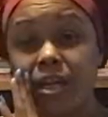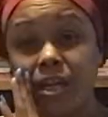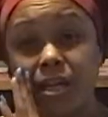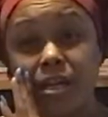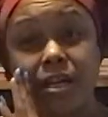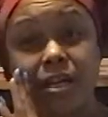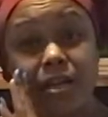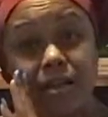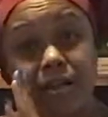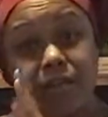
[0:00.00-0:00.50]

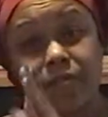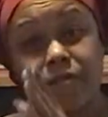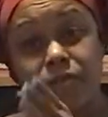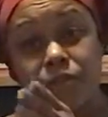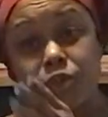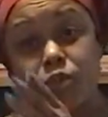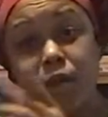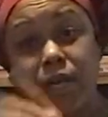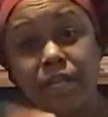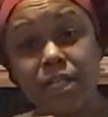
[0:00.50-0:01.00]

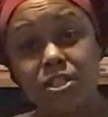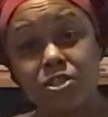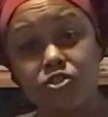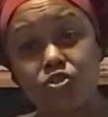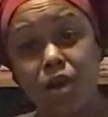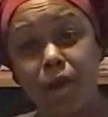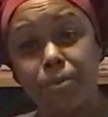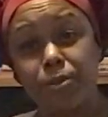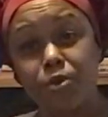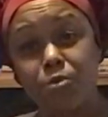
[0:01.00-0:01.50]
Do I need to
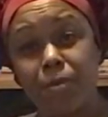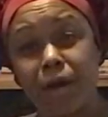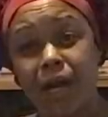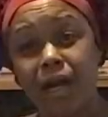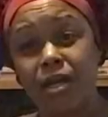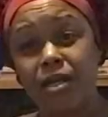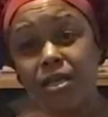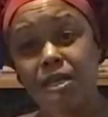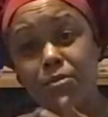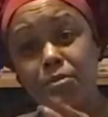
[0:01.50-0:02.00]
drop you
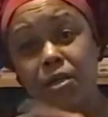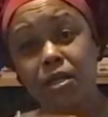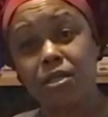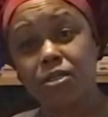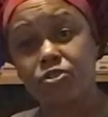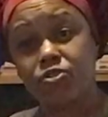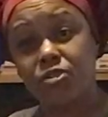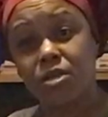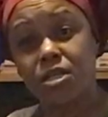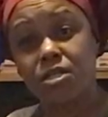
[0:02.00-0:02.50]
my email
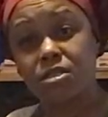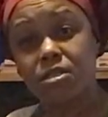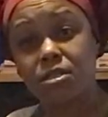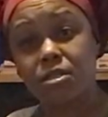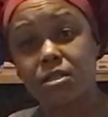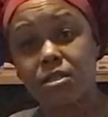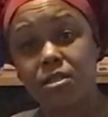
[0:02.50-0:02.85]
address?